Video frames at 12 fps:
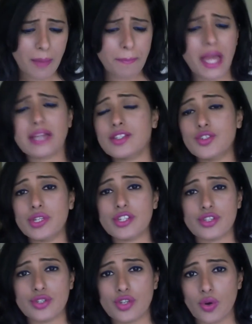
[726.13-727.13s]
PAC's doing
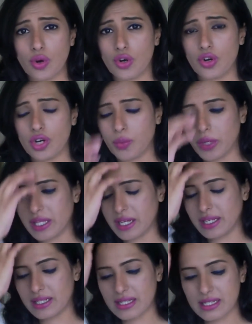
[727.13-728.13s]
so good with
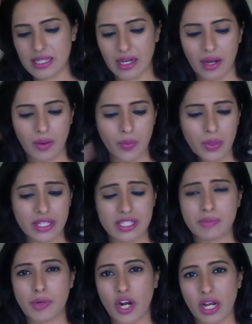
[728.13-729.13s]

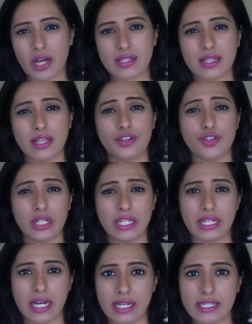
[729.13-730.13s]
its products. They're really
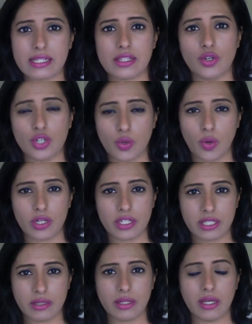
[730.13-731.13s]
nice, good
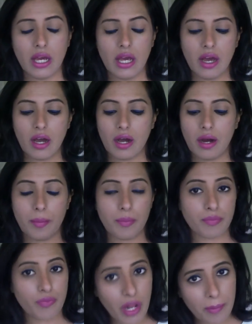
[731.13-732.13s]
quality,
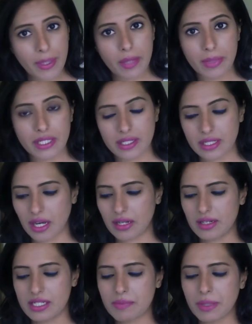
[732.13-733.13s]
well pigmented
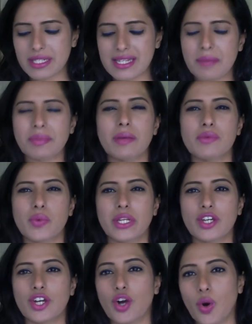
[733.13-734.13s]
colors. But sometimes when
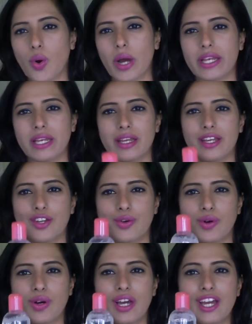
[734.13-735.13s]
you go and
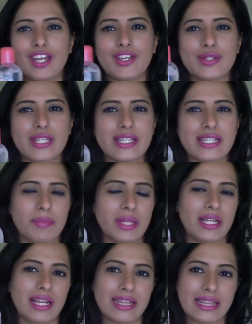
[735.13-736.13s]
you see
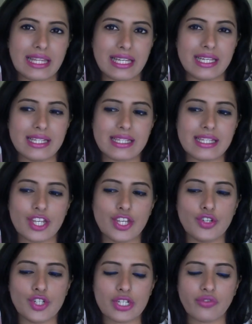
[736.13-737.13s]
something like this,
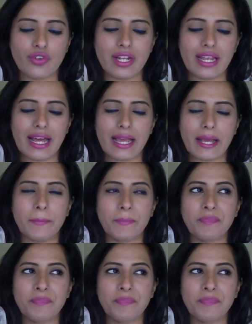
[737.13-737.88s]
you just feel like